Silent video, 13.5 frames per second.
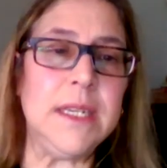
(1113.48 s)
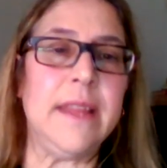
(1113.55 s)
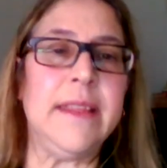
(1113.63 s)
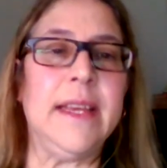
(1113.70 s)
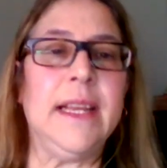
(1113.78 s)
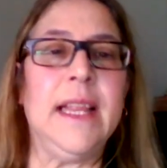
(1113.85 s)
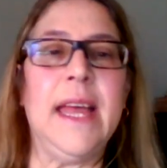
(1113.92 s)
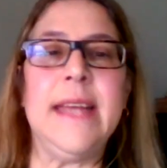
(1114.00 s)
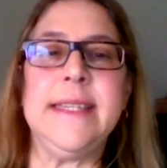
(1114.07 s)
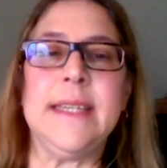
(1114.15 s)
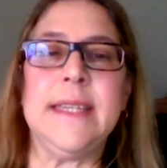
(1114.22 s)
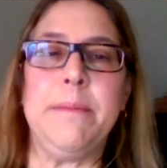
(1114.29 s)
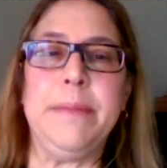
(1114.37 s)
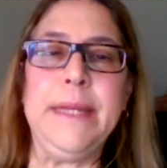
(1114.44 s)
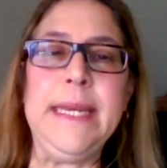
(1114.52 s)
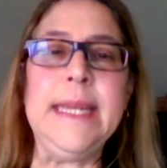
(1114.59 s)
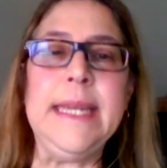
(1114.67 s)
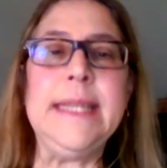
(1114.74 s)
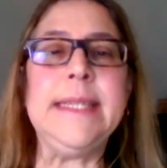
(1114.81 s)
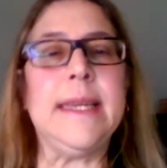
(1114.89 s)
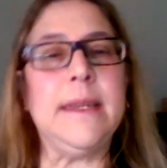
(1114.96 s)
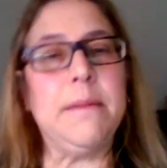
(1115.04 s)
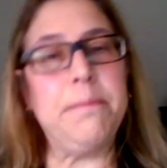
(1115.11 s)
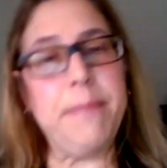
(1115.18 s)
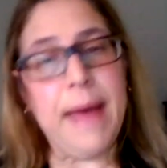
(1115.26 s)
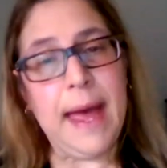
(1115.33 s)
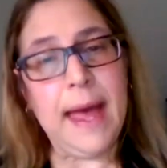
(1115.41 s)
and the clients complete it, send
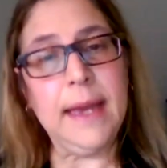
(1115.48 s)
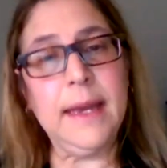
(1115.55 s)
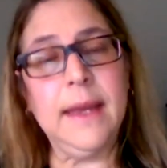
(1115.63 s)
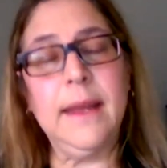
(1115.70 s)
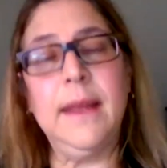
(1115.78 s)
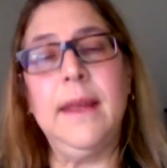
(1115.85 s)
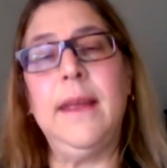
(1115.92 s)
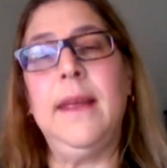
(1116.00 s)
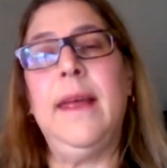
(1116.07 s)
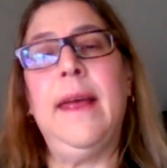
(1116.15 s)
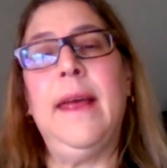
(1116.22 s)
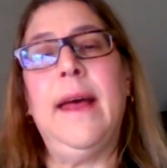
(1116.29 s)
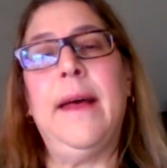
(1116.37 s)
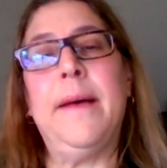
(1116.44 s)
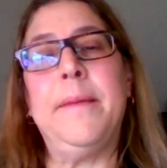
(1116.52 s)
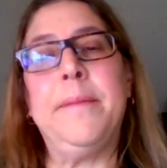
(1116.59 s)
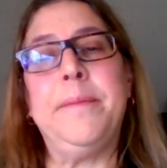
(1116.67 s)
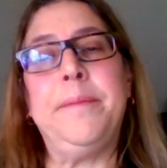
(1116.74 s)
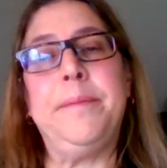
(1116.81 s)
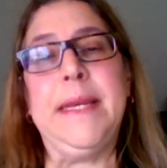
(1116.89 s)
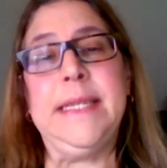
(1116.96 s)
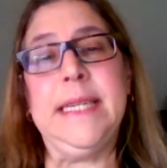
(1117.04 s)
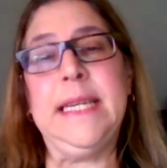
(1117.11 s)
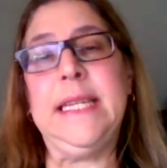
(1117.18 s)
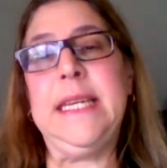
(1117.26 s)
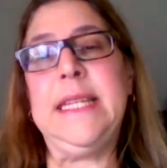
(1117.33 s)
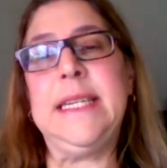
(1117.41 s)
it back.
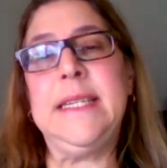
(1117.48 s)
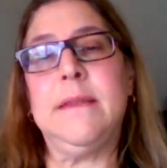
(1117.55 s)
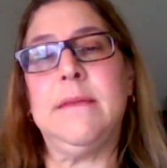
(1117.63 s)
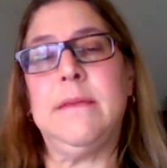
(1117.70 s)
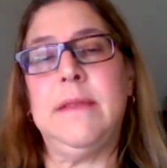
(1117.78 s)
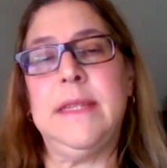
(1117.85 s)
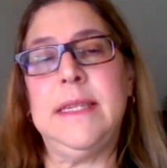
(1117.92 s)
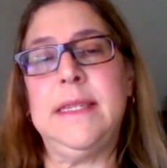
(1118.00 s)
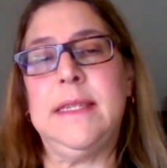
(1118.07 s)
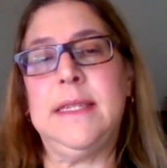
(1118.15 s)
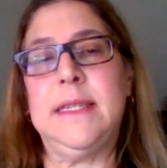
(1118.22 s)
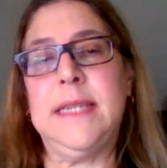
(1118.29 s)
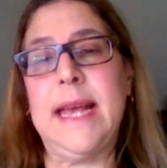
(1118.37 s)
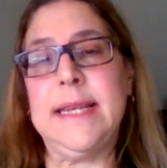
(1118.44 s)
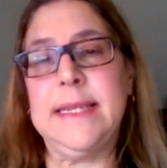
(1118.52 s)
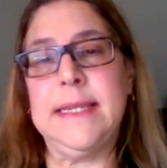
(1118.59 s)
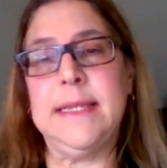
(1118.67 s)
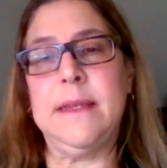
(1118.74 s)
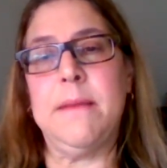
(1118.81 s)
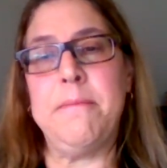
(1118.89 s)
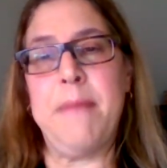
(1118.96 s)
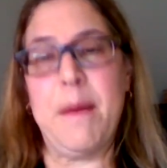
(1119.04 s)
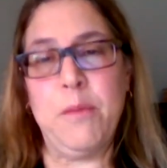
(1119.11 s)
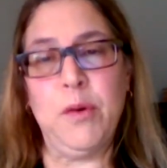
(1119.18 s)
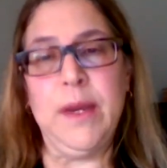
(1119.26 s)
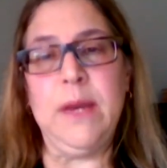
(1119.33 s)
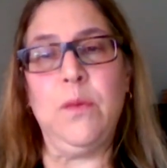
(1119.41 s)
Basically this tests
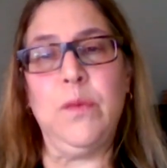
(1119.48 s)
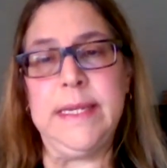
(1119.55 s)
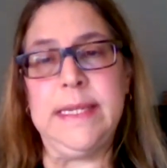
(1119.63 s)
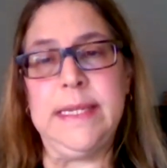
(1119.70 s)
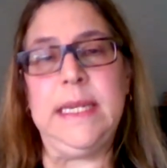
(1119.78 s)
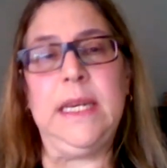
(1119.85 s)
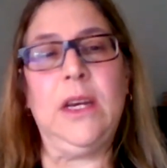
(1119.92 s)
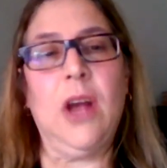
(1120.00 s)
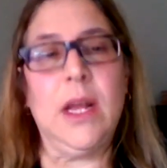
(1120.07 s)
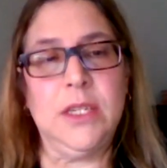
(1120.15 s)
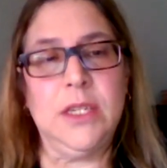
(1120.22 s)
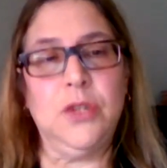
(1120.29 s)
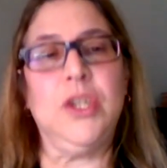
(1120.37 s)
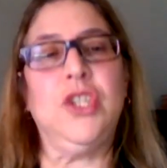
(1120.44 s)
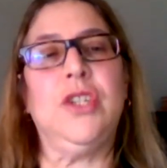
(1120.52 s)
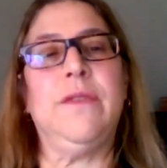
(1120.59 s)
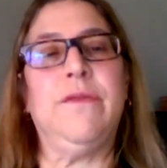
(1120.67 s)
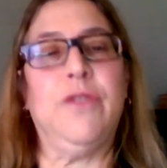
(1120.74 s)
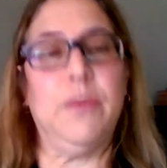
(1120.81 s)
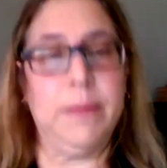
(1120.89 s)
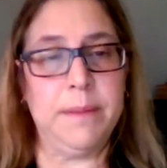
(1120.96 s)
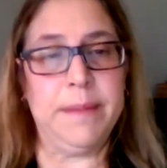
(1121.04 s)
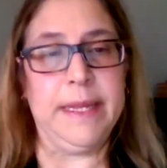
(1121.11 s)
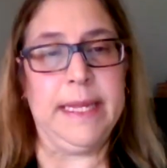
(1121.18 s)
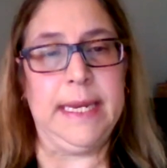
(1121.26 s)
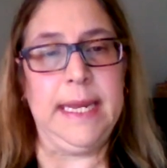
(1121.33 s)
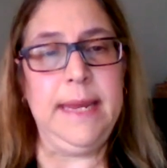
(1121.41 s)
memory, reasoning, concentration, verbal
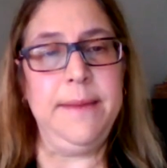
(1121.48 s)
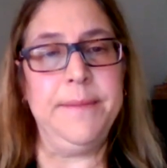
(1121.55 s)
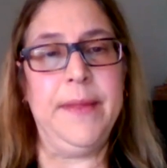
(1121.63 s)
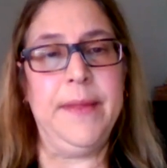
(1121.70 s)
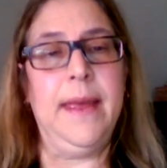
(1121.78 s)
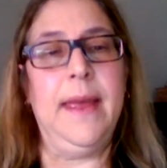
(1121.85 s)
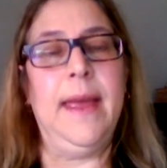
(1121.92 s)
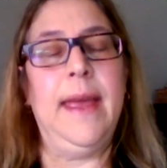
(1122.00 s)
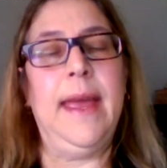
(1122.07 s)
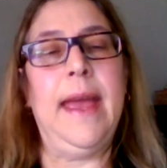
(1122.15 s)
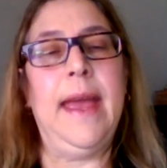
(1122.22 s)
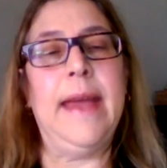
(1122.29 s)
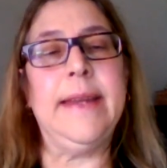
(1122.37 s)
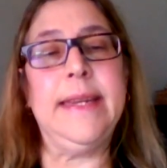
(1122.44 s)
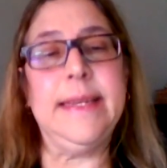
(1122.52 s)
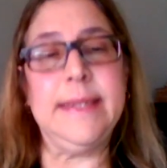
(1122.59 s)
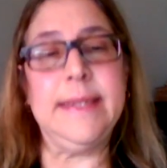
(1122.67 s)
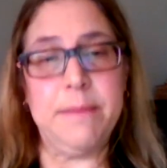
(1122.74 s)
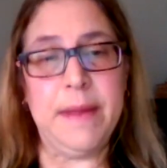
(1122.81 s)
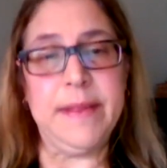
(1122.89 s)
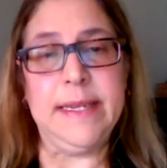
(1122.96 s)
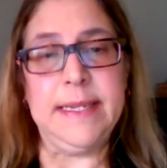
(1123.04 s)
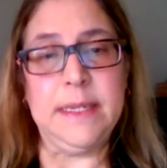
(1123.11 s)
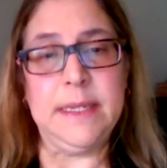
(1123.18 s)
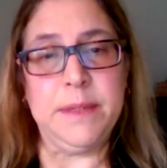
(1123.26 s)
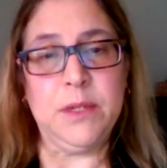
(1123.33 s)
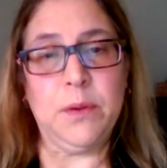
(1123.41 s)
ability, and it is a monthly
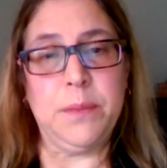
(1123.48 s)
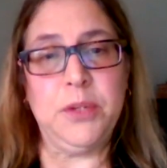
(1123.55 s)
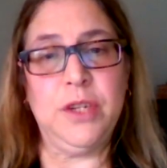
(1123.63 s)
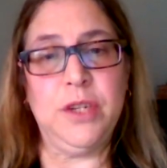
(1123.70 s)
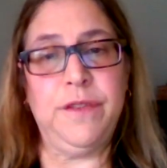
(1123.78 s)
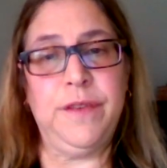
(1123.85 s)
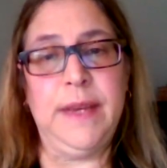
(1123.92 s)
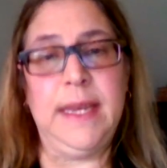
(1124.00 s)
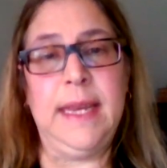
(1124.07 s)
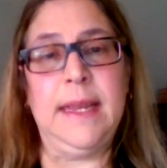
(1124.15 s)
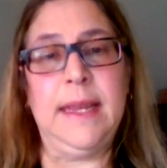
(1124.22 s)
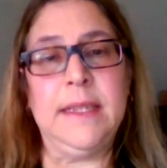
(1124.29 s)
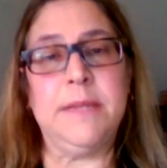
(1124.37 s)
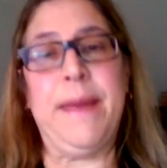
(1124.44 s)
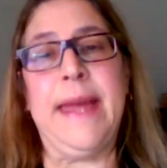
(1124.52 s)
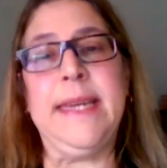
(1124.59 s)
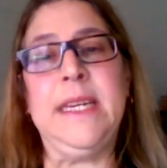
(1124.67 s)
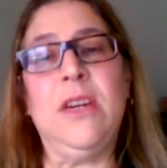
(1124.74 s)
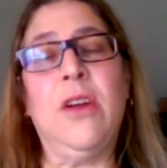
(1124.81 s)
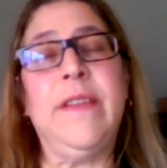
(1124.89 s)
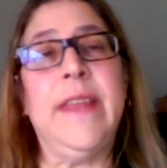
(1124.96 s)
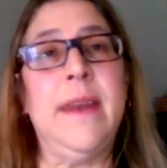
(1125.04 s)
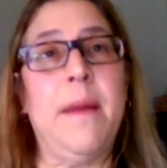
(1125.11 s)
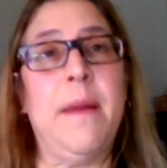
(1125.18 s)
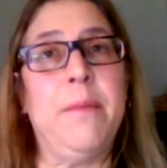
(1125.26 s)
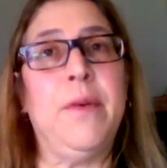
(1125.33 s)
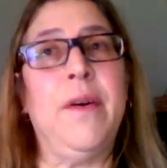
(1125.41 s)
subscription fee depending on the
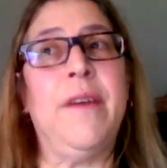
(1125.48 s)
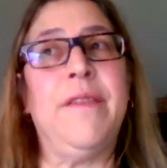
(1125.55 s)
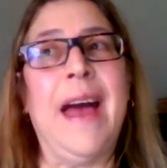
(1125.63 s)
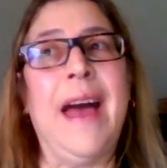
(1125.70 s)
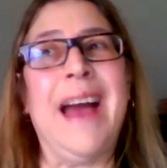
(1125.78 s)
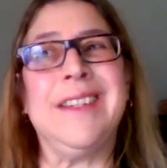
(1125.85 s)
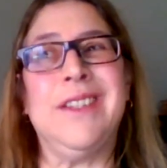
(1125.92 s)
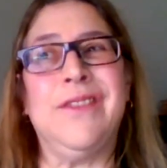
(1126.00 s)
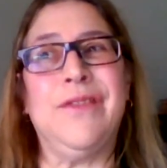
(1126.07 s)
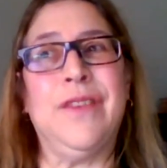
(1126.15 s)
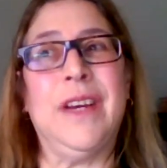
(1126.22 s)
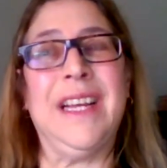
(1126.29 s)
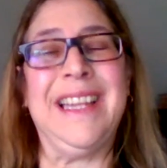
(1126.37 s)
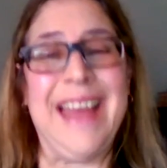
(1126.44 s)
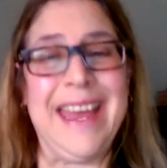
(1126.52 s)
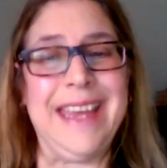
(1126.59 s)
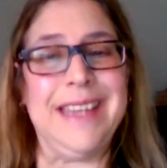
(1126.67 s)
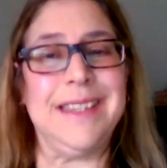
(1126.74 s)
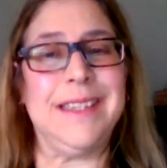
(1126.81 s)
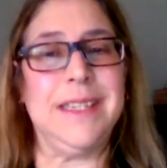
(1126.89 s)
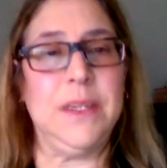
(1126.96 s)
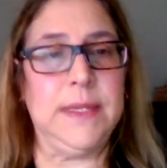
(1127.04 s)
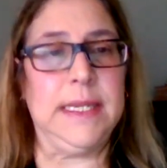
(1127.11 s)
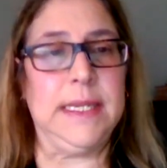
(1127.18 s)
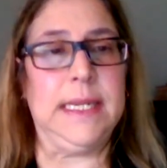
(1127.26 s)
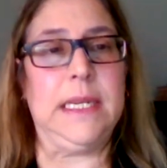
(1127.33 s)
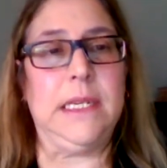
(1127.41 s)
number of active clients
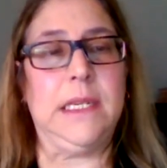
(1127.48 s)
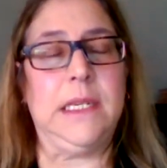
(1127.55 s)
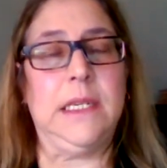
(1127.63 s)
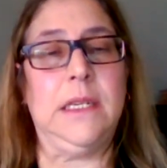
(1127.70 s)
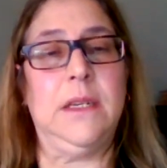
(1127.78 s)
using it.